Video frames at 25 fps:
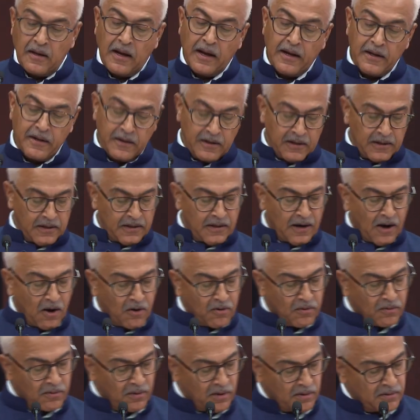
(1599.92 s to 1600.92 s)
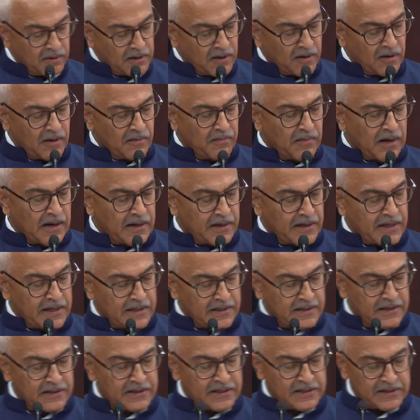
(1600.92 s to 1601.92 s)
And now on the
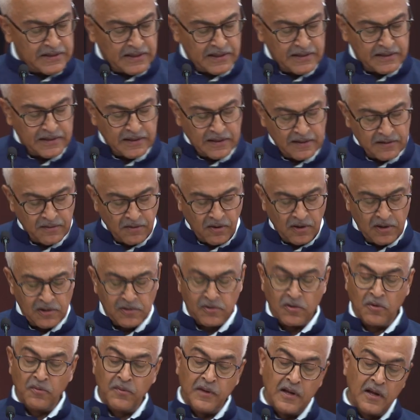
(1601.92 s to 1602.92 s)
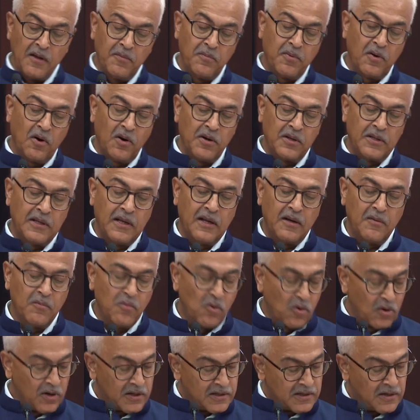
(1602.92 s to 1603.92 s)
multi-agency center also we have brought there.
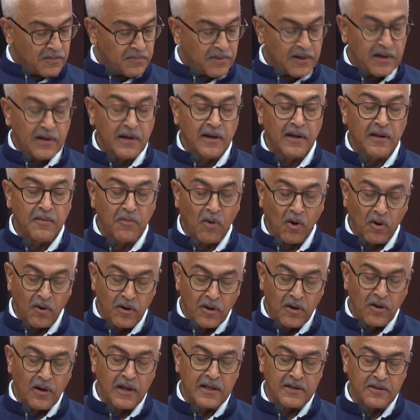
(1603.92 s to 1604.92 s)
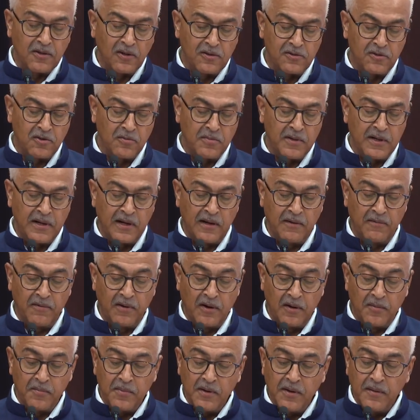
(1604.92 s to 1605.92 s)
Modus operandi module has also been
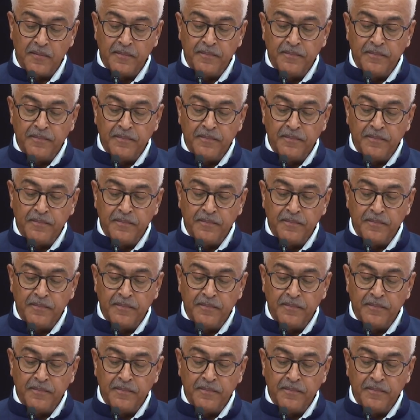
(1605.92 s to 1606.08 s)
developed.